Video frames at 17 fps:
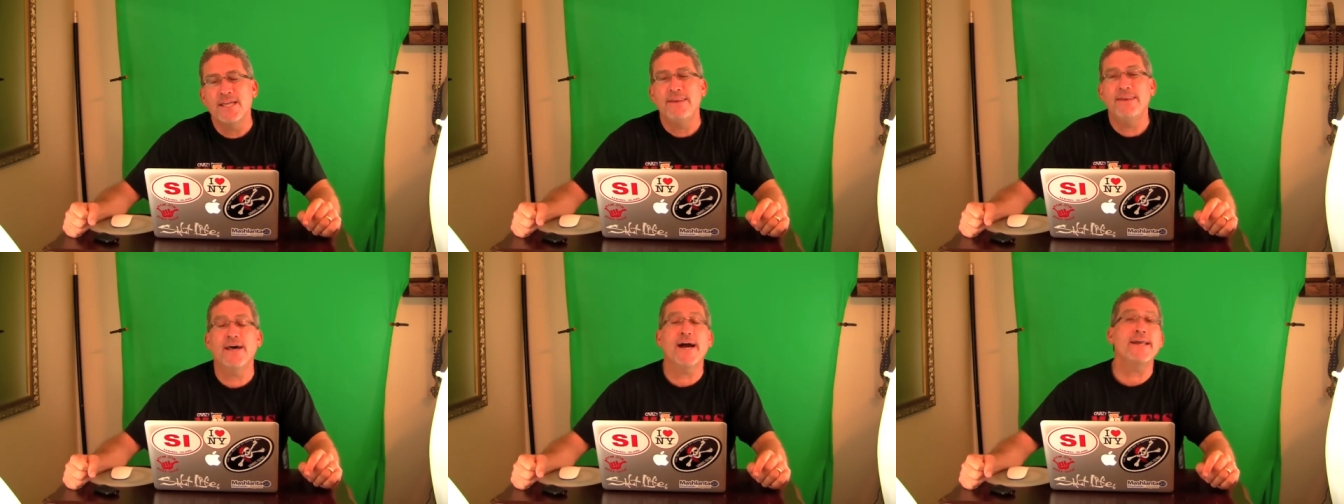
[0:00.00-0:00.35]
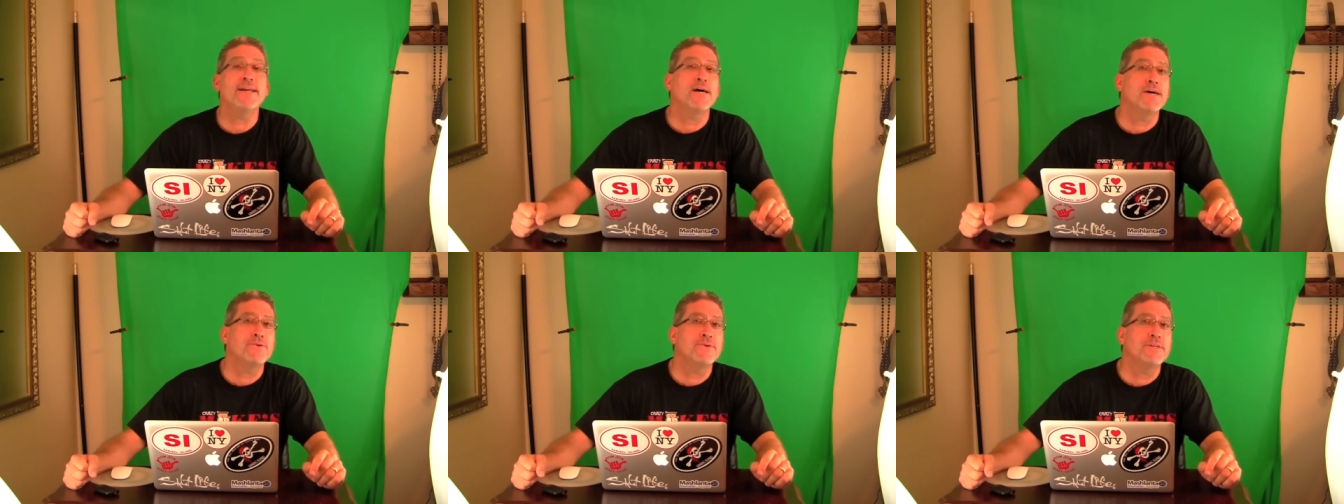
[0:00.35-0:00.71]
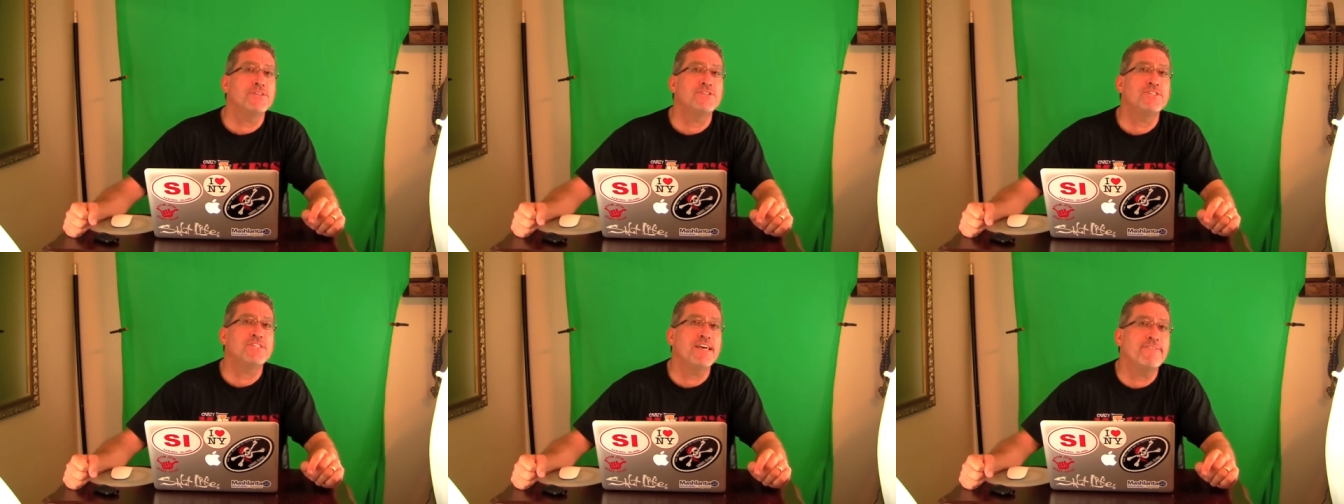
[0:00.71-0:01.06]

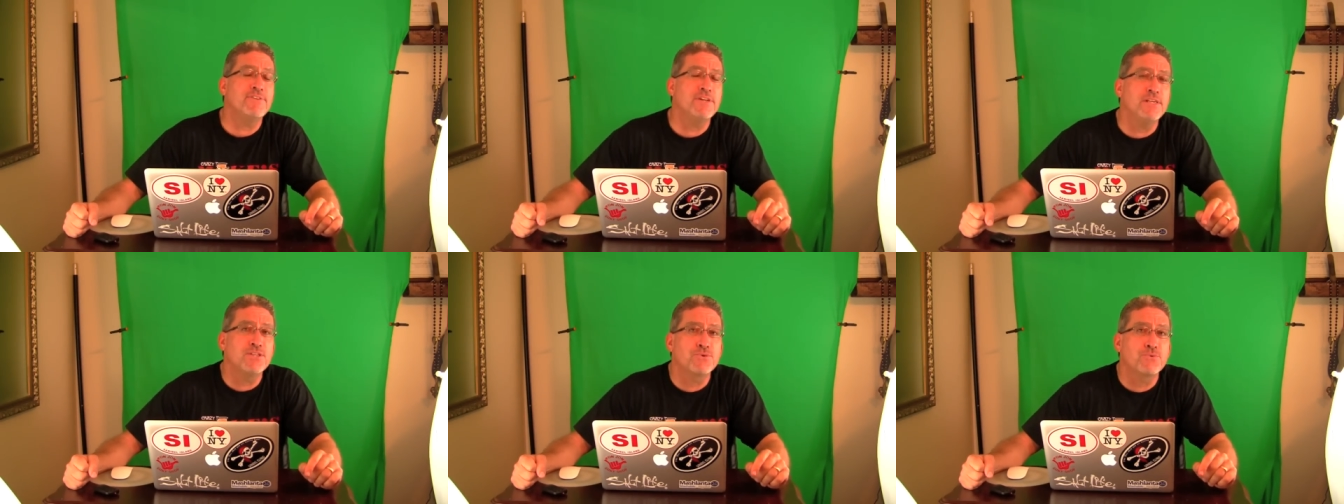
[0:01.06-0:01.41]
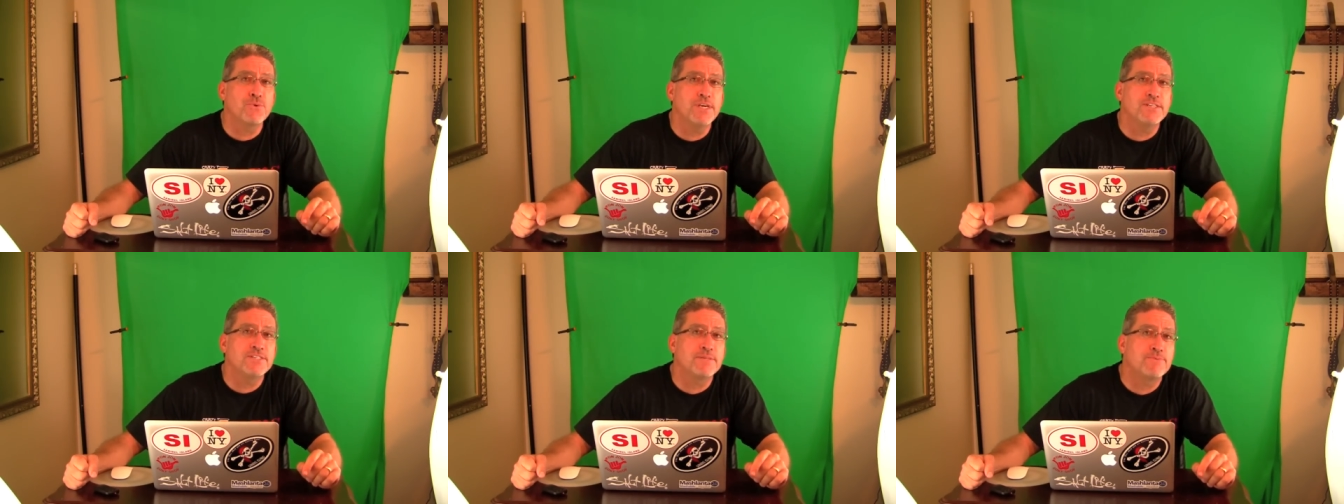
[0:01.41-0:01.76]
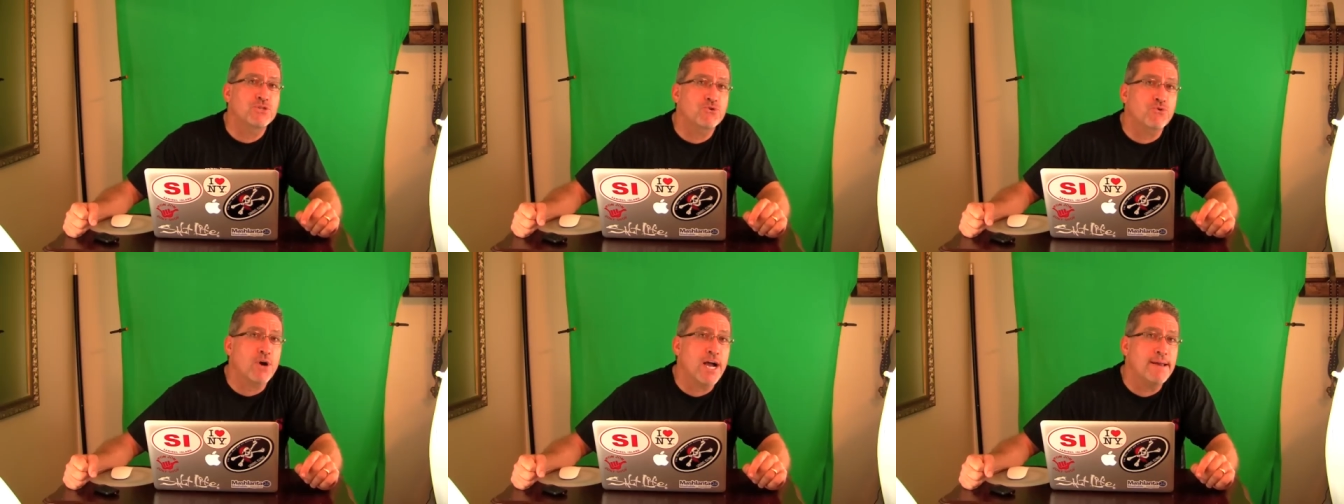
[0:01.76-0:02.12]
973
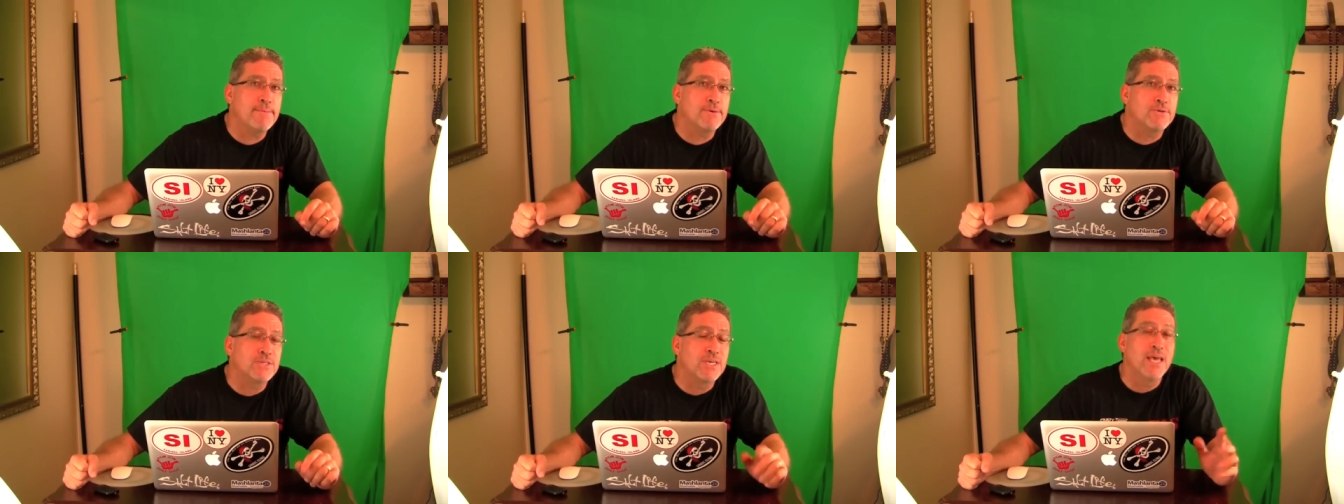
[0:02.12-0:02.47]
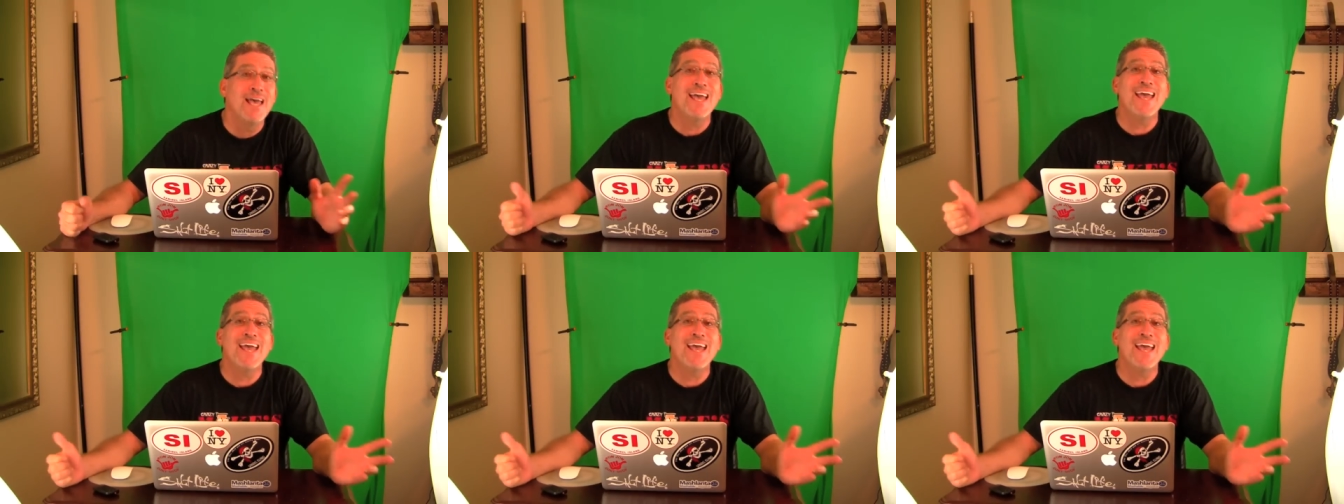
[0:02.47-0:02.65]
subscribers.